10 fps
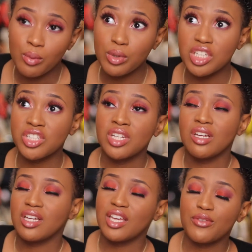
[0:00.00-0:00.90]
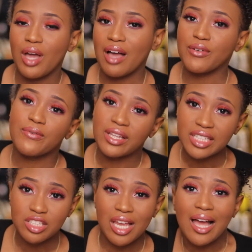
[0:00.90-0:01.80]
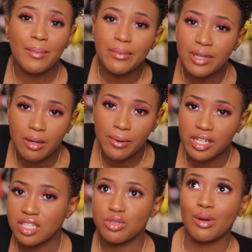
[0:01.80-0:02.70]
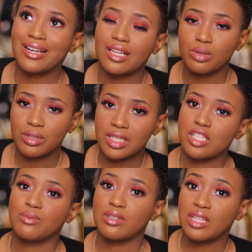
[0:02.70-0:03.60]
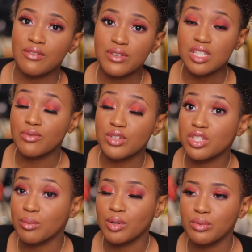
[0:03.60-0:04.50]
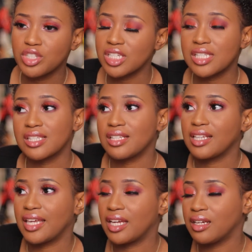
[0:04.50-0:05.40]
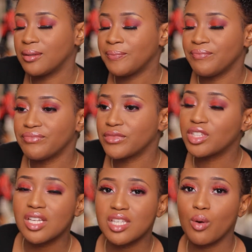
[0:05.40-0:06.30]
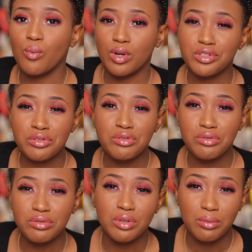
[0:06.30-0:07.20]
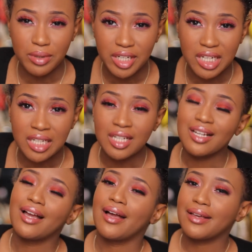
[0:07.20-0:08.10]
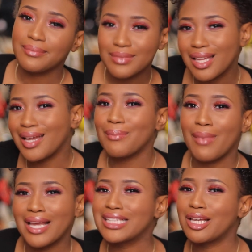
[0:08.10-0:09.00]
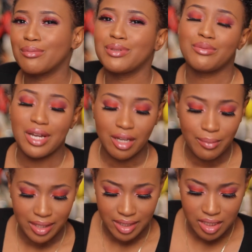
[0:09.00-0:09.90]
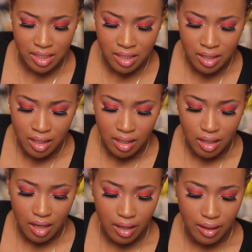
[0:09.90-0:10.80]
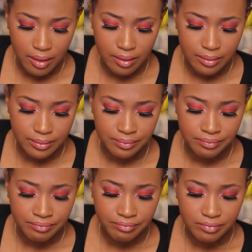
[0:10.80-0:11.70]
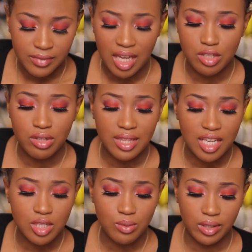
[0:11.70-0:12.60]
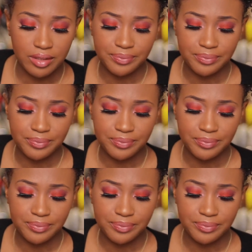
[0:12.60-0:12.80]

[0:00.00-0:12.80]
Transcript: which if you have a foundation, I'm a makeup artist, so I like doing this. But if it's for someone who just like doesn't want to do the work, it might not be recommended. Yeah, so next one